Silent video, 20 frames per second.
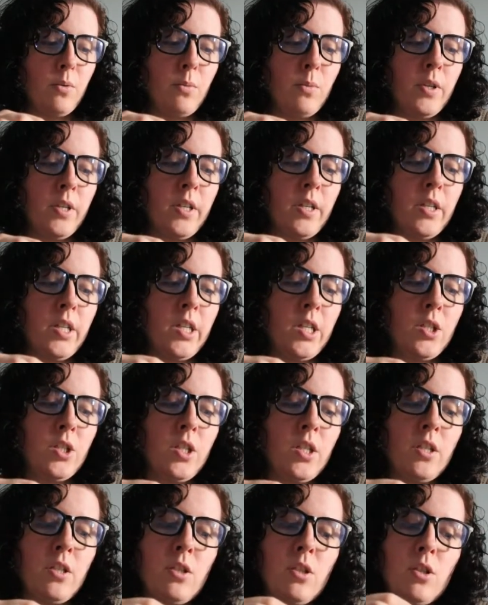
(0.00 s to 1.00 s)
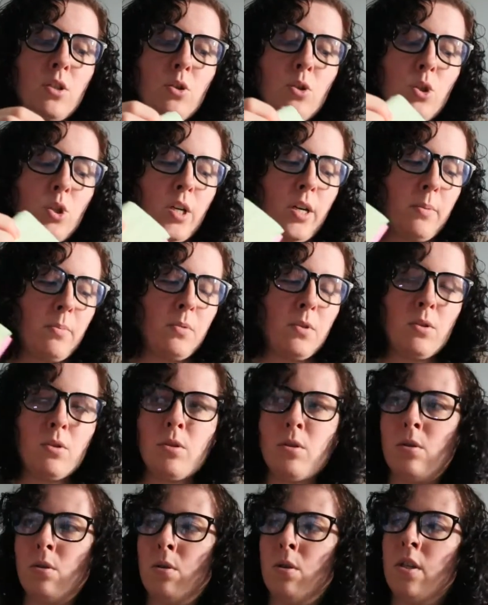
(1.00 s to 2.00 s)
we're in Genesis
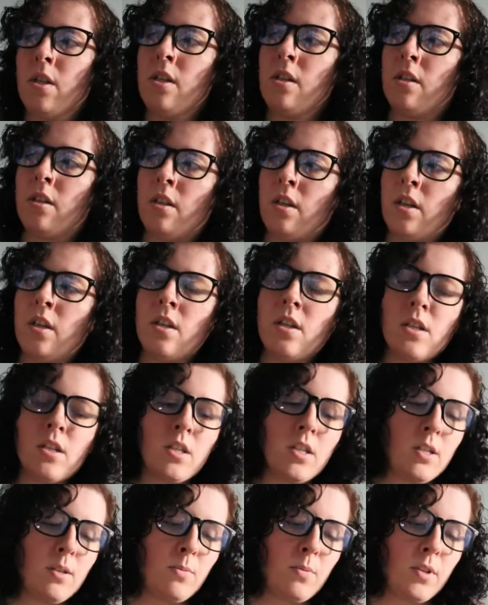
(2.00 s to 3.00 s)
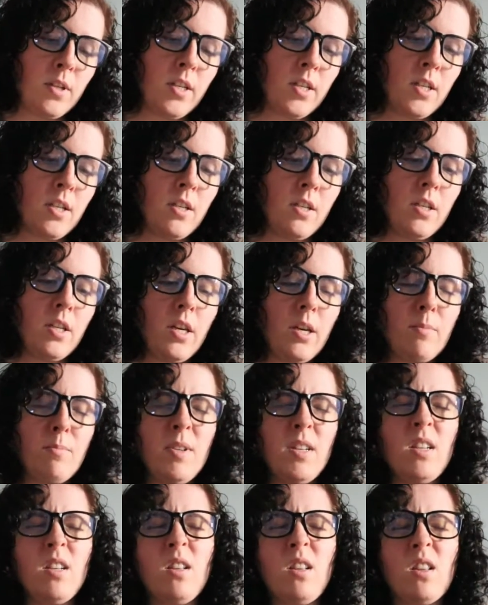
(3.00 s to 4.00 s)
chapter 39. We're getting
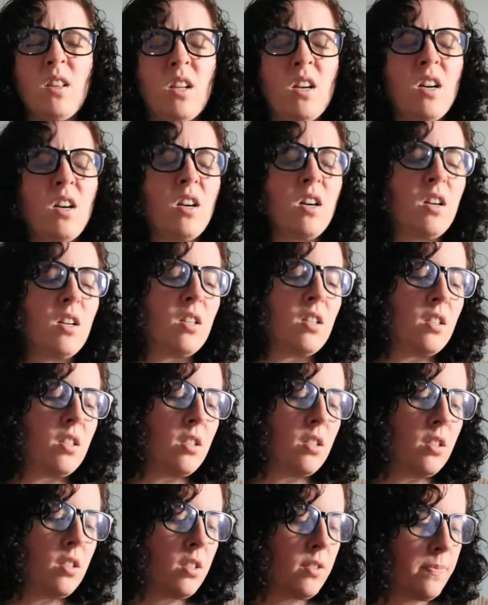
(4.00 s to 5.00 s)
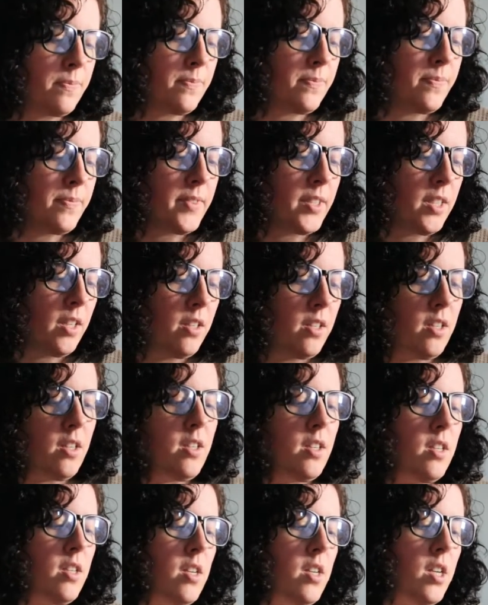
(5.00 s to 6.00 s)
coming along.
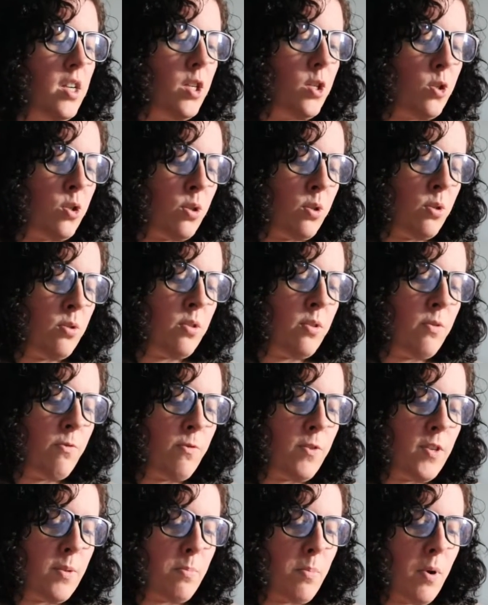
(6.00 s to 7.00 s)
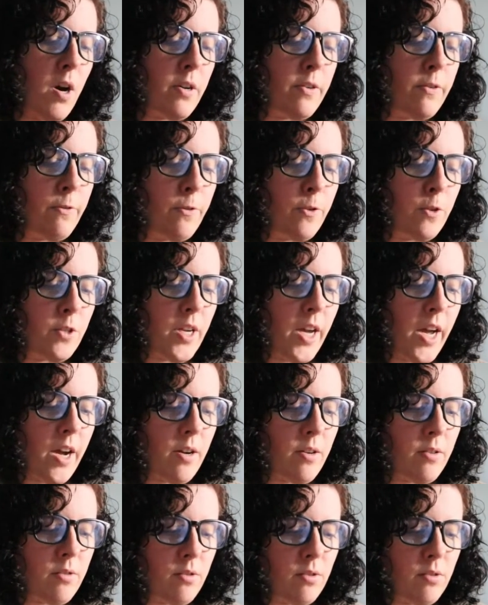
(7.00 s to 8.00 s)
Joseph in Potiphar's
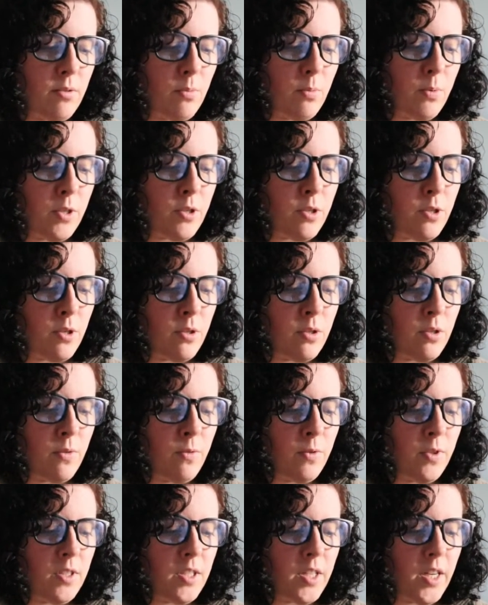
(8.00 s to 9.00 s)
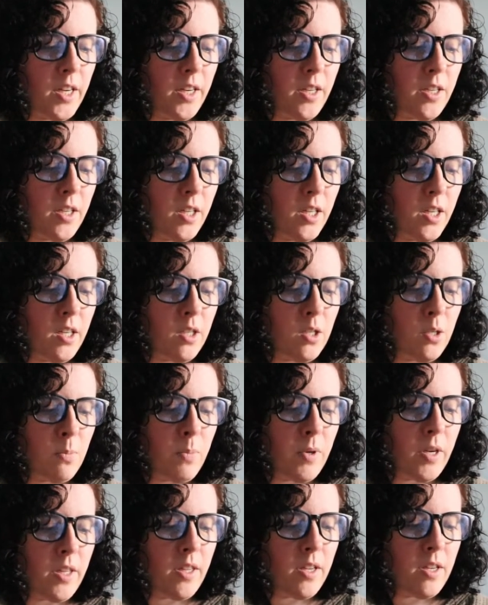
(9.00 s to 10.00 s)
house. When Joseph was taken to
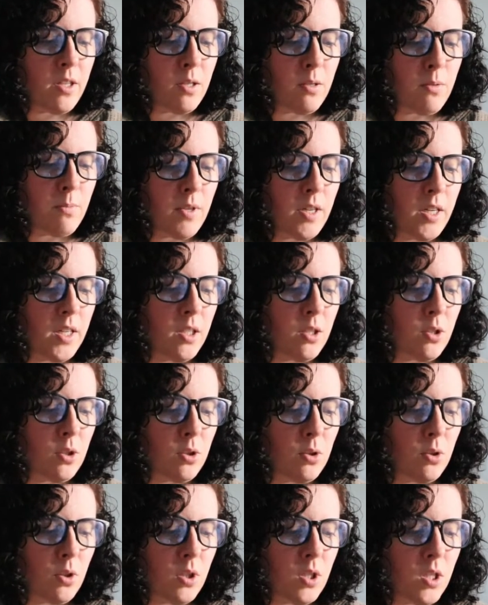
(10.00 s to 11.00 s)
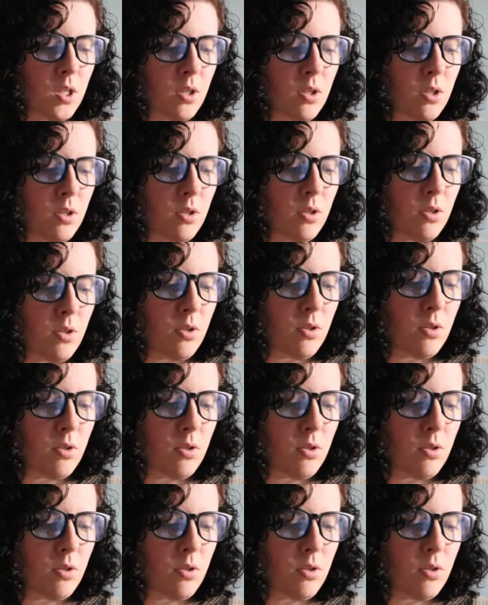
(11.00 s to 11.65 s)
Egypt by the Ishmaelite tradition.